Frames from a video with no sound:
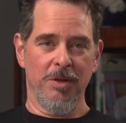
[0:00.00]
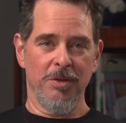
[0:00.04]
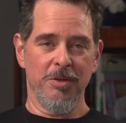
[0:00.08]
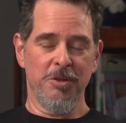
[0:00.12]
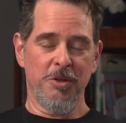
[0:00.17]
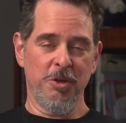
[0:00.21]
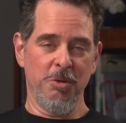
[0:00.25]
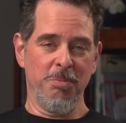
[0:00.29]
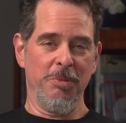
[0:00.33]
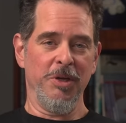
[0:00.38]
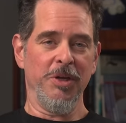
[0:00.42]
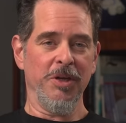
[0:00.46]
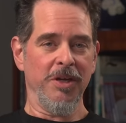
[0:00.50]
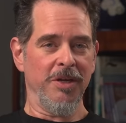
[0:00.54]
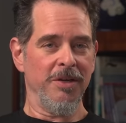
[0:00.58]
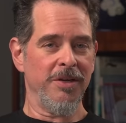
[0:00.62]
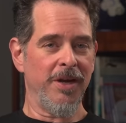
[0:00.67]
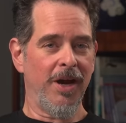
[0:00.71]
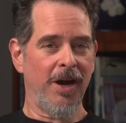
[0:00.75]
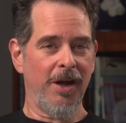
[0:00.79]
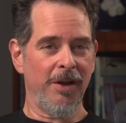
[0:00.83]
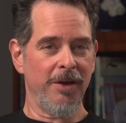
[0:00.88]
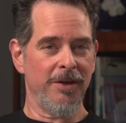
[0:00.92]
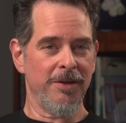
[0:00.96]
$2 million,
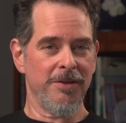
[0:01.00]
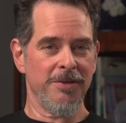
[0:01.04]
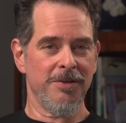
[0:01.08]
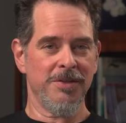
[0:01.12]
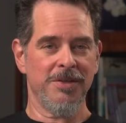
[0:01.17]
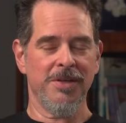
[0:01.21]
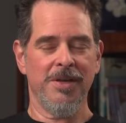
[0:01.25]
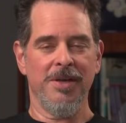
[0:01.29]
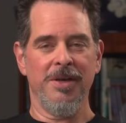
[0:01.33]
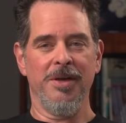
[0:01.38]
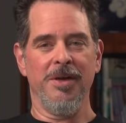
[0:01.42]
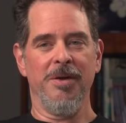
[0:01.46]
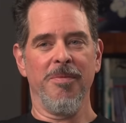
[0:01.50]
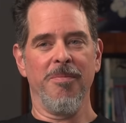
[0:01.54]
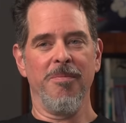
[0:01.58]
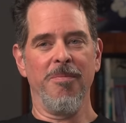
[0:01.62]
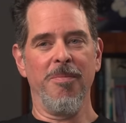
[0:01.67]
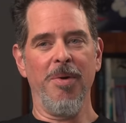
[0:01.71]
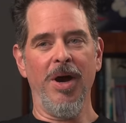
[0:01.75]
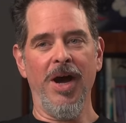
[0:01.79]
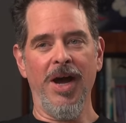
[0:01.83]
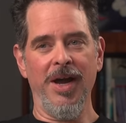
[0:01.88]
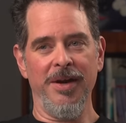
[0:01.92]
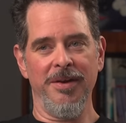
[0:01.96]

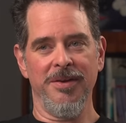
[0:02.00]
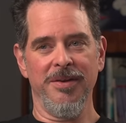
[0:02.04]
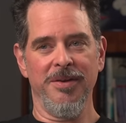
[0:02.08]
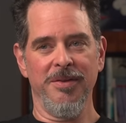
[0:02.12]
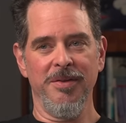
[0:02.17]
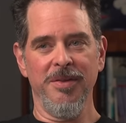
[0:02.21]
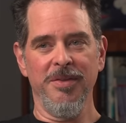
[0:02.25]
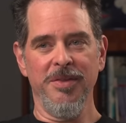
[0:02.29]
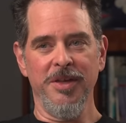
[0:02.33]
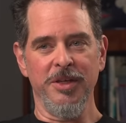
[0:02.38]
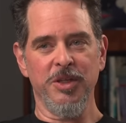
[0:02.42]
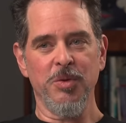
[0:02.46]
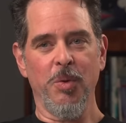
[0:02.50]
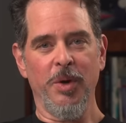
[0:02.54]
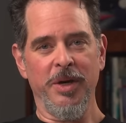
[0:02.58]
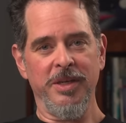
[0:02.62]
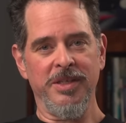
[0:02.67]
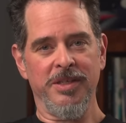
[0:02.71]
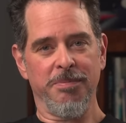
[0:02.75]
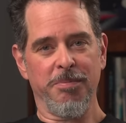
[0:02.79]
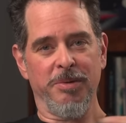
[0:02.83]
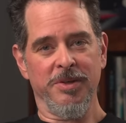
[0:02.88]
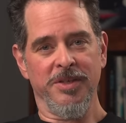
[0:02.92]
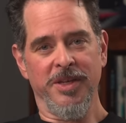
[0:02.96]
but the
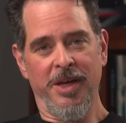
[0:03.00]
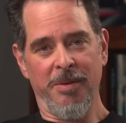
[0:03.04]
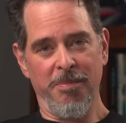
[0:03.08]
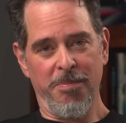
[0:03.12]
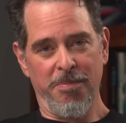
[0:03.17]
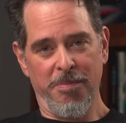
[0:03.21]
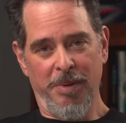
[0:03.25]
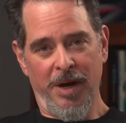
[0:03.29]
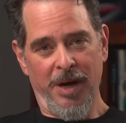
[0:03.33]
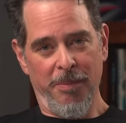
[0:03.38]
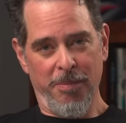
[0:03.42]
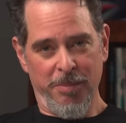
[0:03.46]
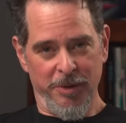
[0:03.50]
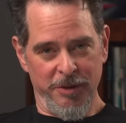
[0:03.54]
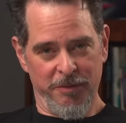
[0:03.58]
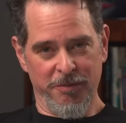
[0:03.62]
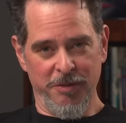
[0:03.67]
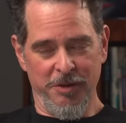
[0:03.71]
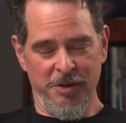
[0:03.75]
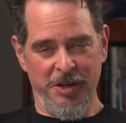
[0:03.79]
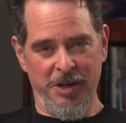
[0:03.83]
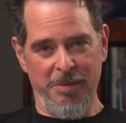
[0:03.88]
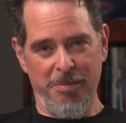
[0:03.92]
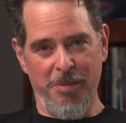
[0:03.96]
20% bump was for
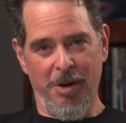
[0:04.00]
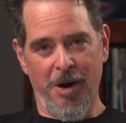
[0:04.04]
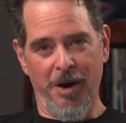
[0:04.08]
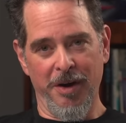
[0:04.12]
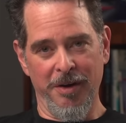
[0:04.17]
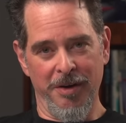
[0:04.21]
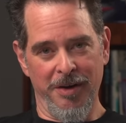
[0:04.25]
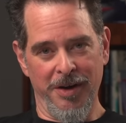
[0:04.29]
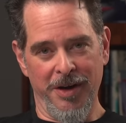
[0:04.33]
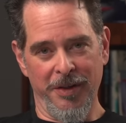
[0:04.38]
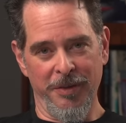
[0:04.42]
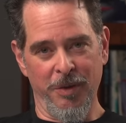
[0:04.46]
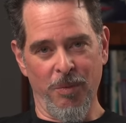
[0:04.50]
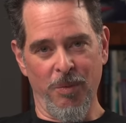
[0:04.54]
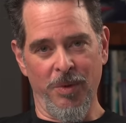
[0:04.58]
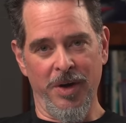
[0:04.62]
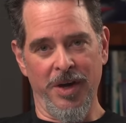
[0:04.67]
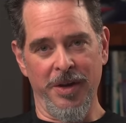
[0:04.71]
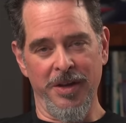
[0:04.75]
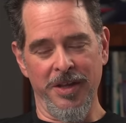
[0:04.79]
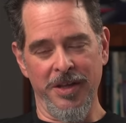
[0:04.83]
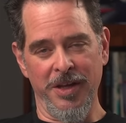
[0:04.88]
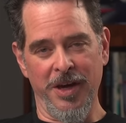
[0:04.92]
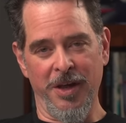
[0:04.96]
Dean Martin
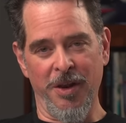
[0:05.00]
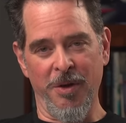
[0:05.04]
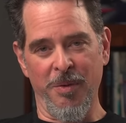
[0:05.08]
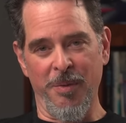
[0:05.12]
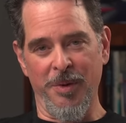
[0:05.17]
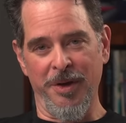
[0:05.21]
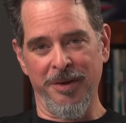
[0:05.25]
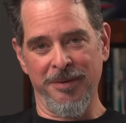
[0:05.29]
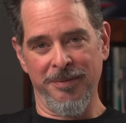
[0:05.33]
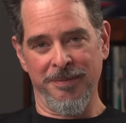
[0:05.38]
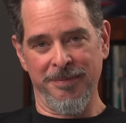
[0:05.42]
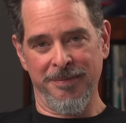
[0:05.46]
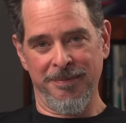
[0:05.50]
on the yellow one.